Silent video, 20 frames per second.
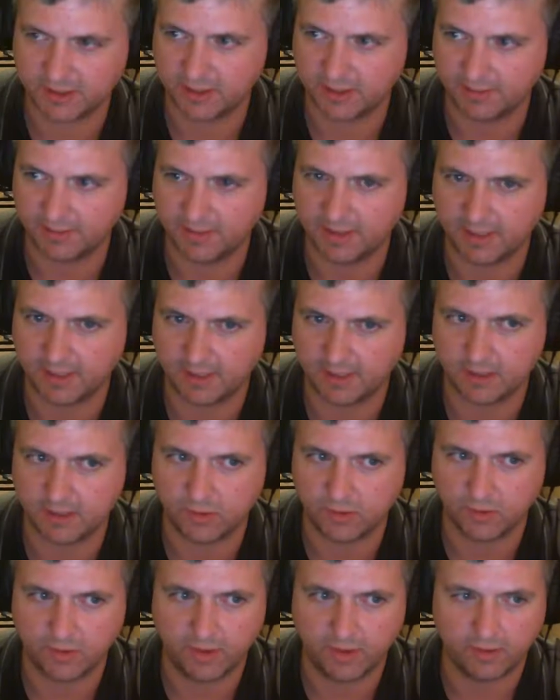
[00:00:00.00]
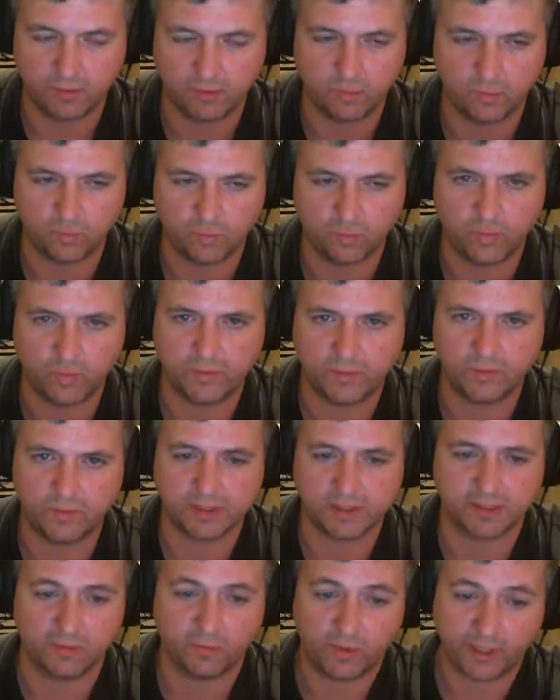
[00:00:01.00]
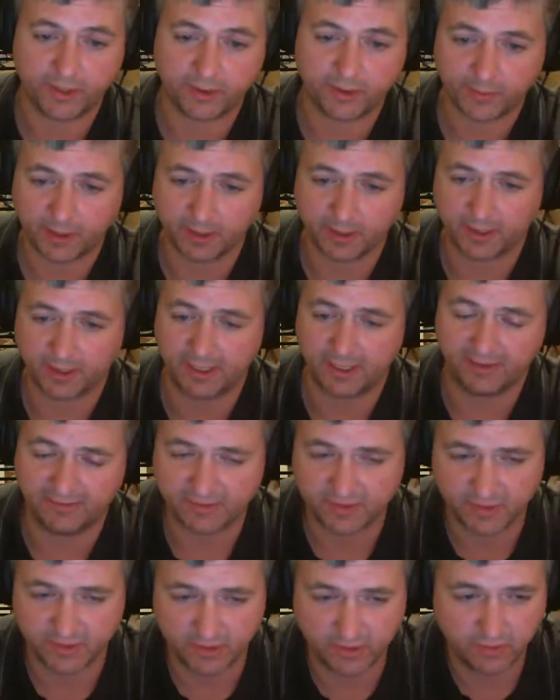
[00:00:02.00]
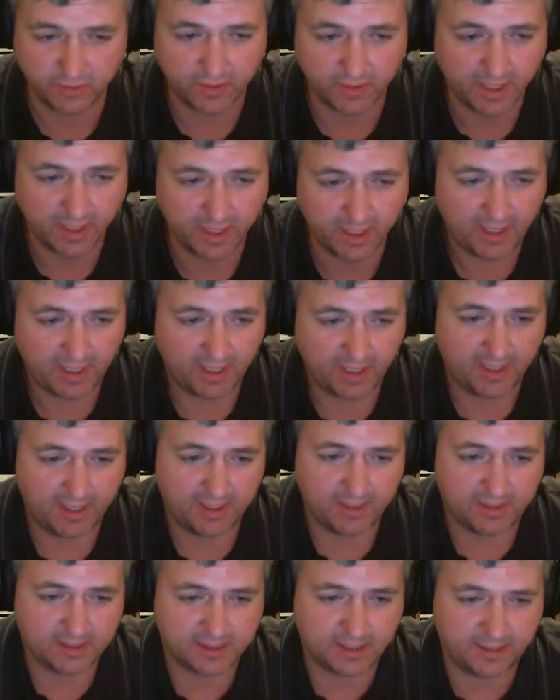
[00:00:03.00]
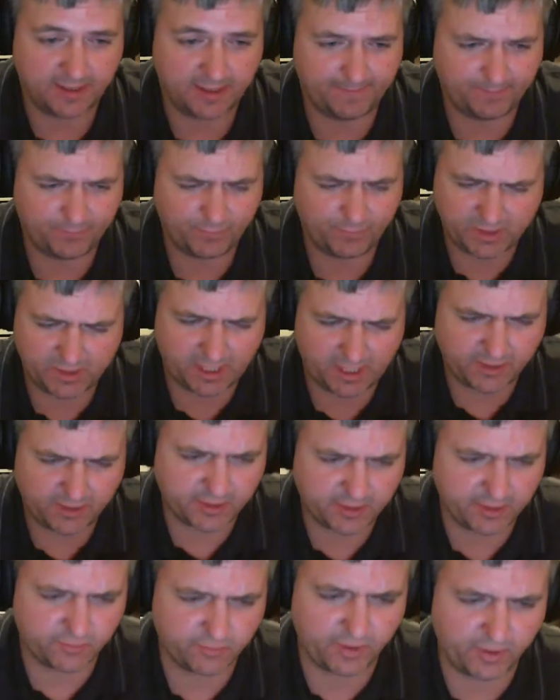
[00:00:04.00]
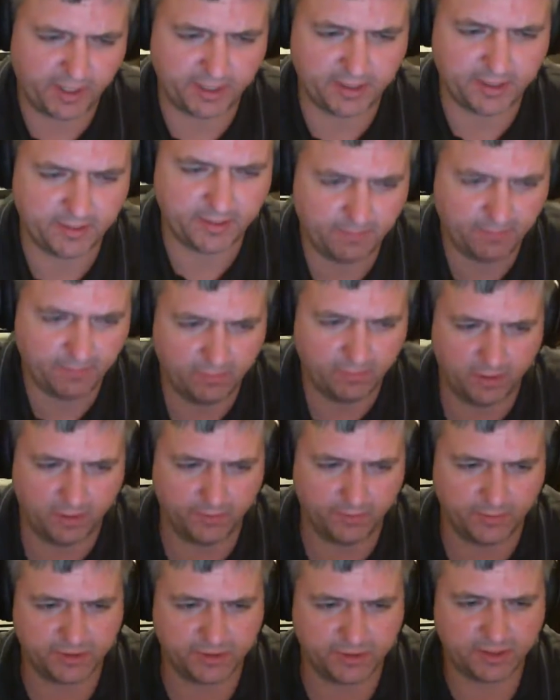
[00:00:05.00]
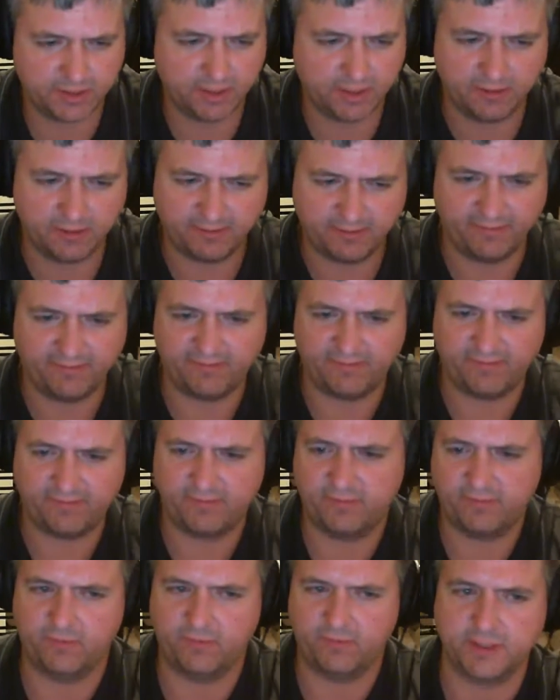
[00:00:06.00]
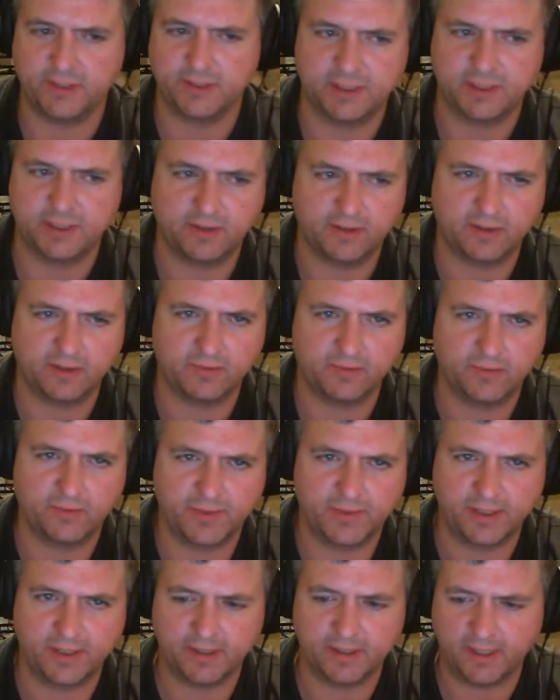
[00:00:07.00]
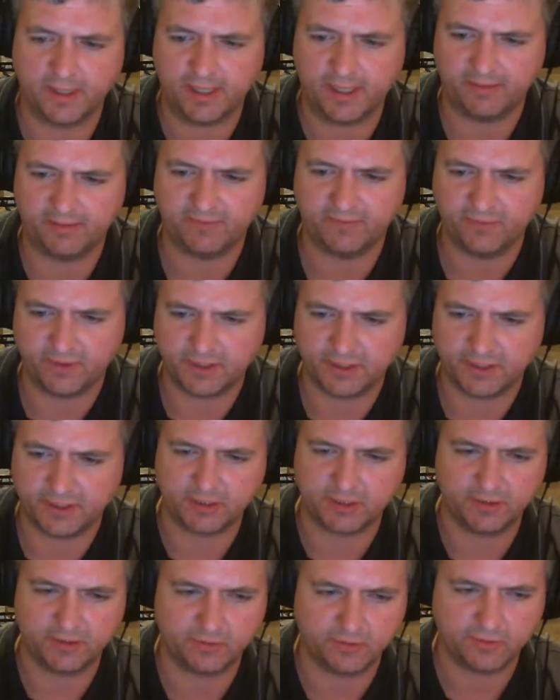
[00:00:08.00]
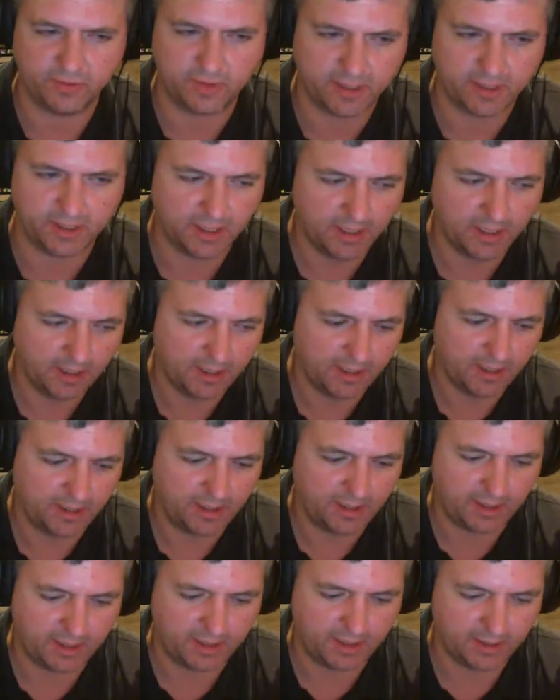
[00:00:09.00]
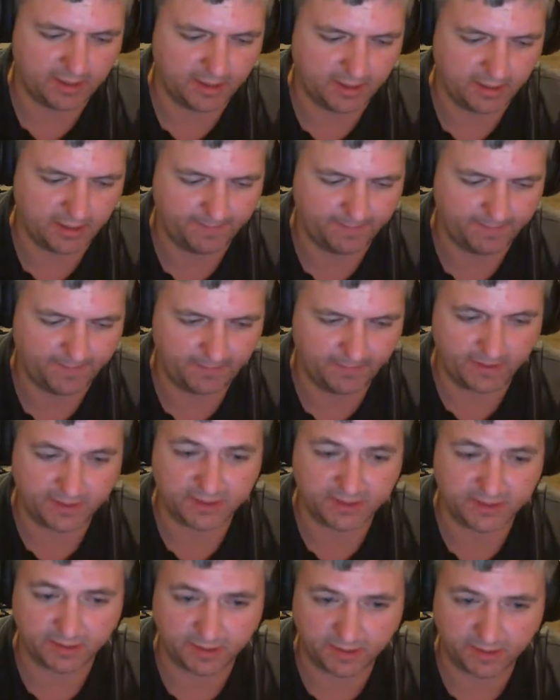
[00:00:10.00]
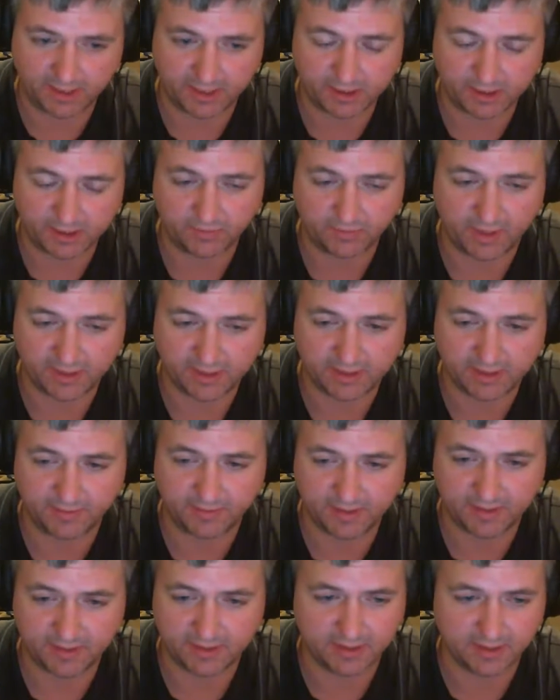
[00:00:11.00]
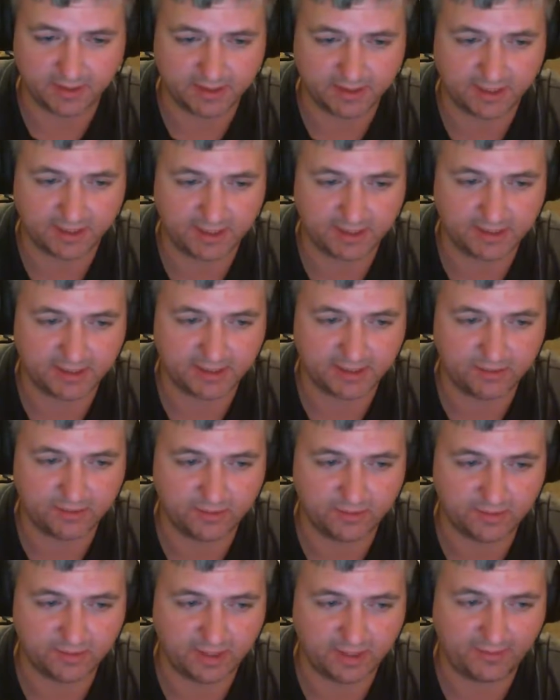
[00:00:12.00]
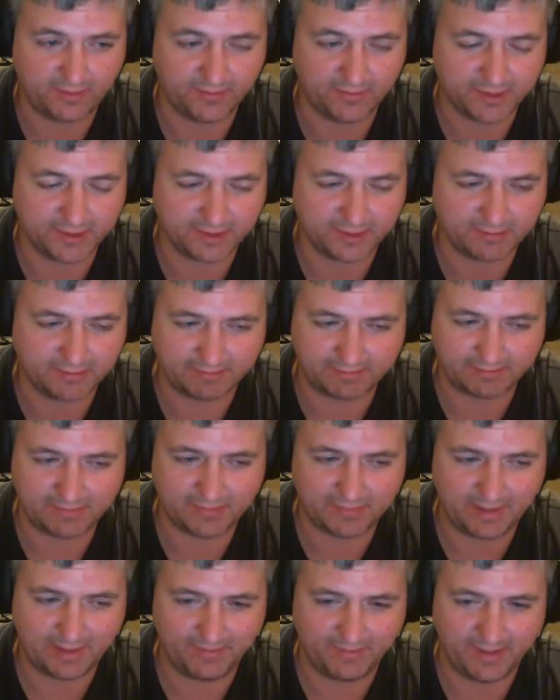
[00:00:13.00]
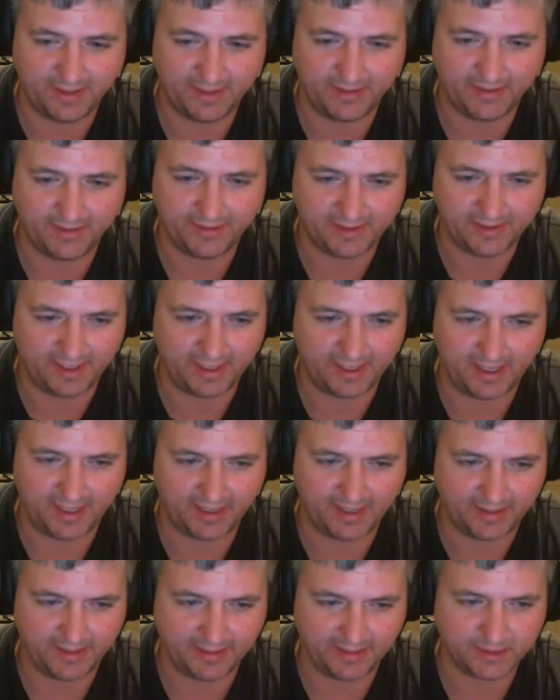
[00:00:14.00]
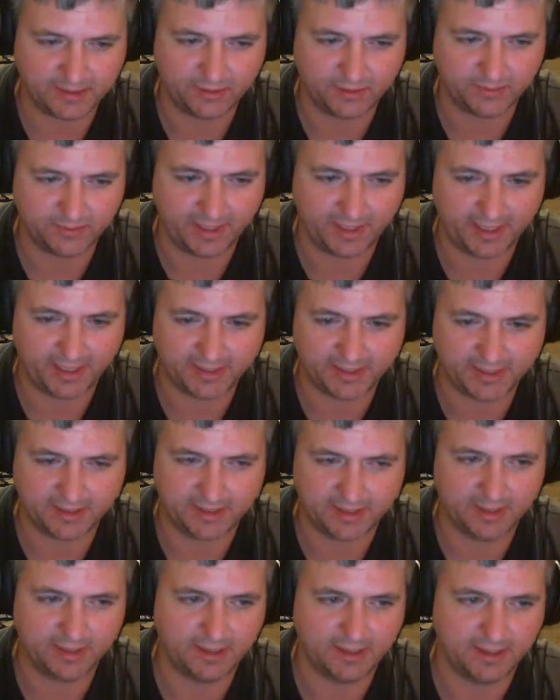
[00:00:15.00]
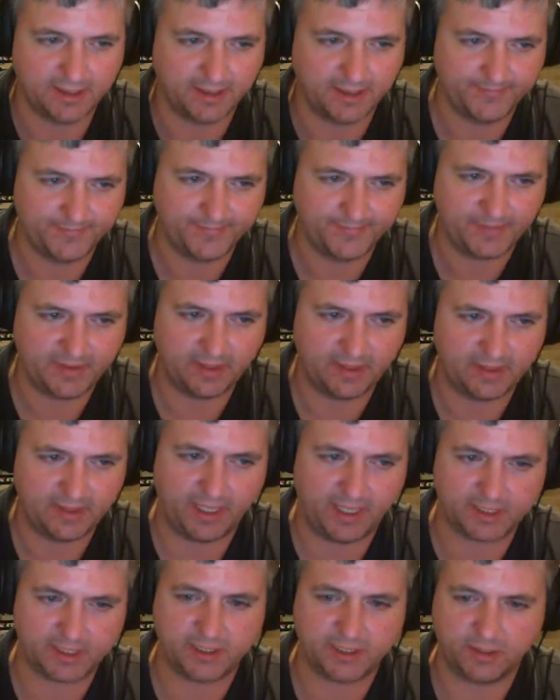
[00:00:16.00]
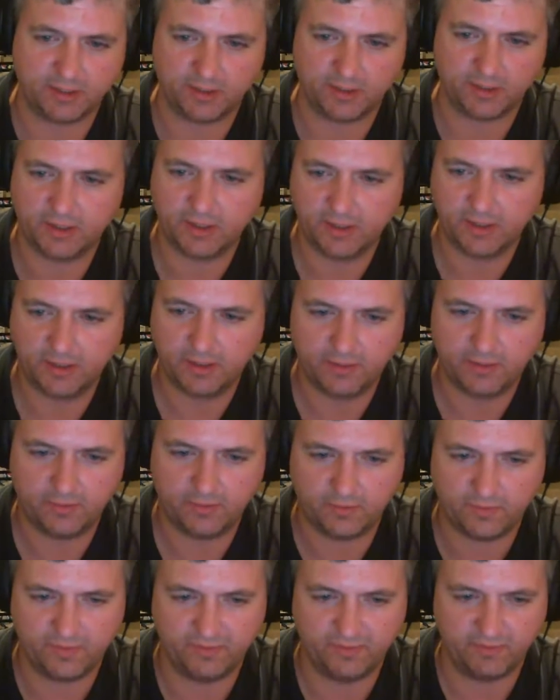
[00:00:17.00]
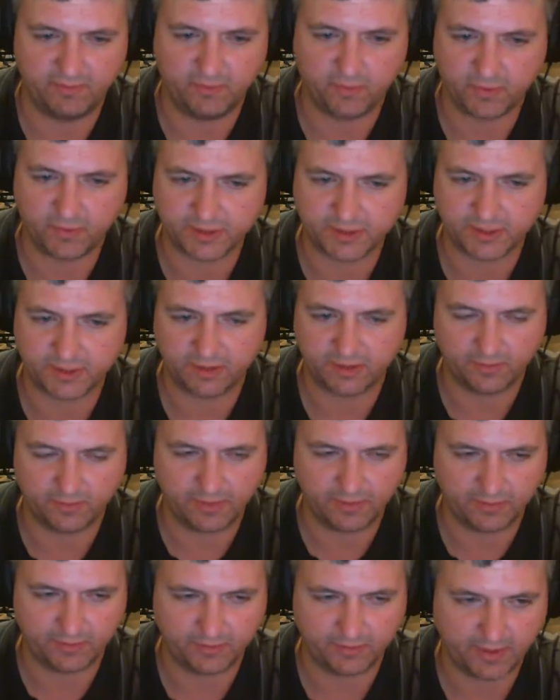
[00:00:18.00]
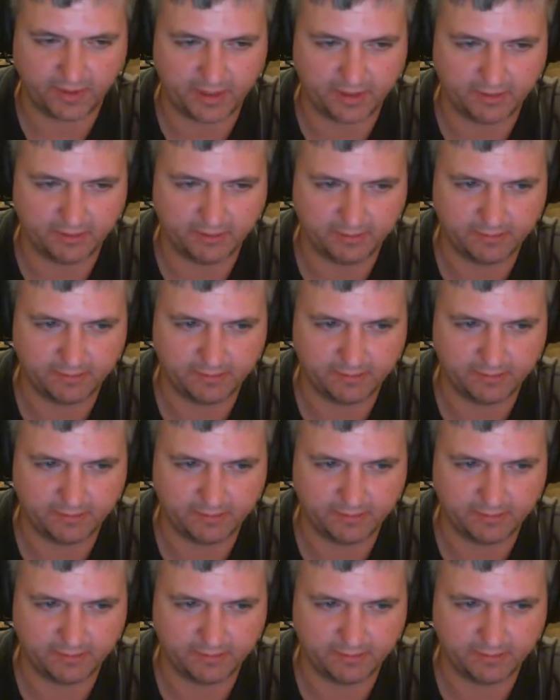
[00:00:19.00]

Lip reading: some that they could do. And we went to the water park in the afternoon, and my daughter could ride almost all of the ones there. There were only a handful that she couldn't ride. Nice. And my son could actually ride some of the slides too. So that was, I mean, I think they had an absolute blast. And next year we'll even more so, we'll be able to ride,